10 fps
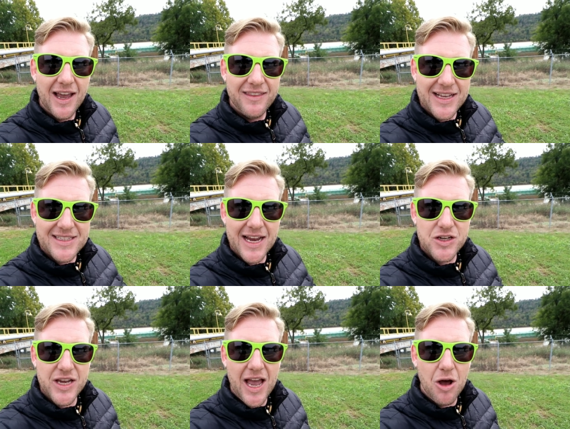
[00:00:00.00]
And that's
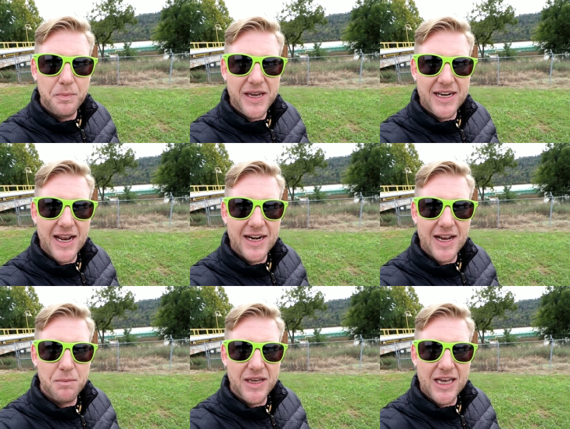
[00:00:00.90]
actually how Pete
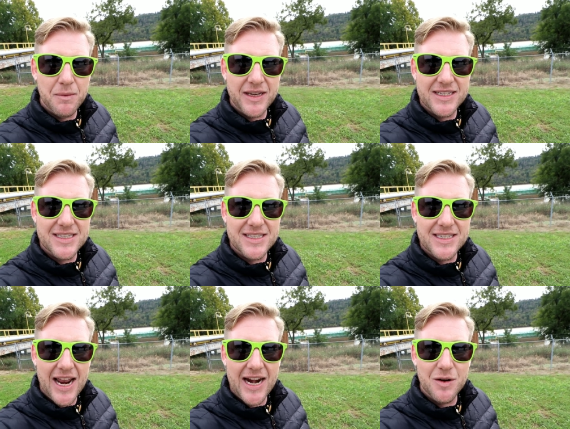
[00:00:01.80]
ended up becoming a
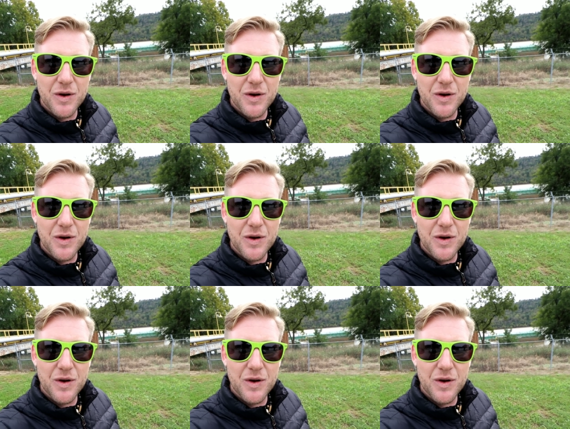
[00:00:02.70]
Cincinnati